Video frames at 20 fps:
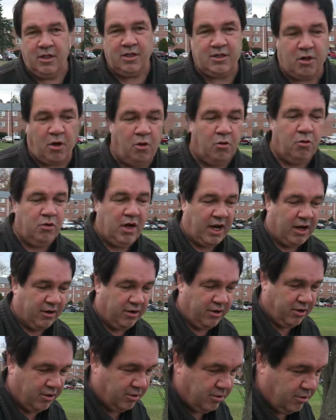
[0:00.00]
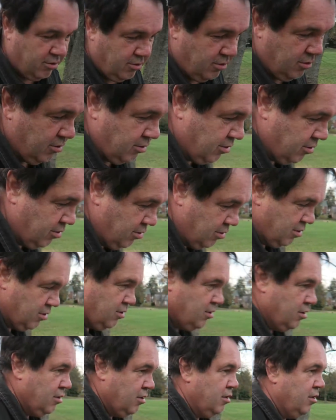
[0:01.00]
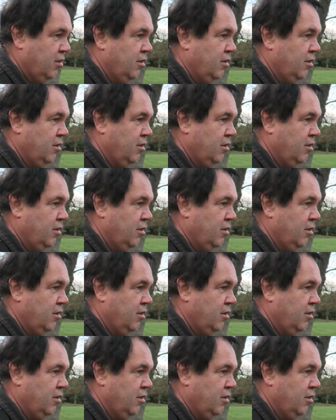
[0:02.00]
It's cold out here. I know.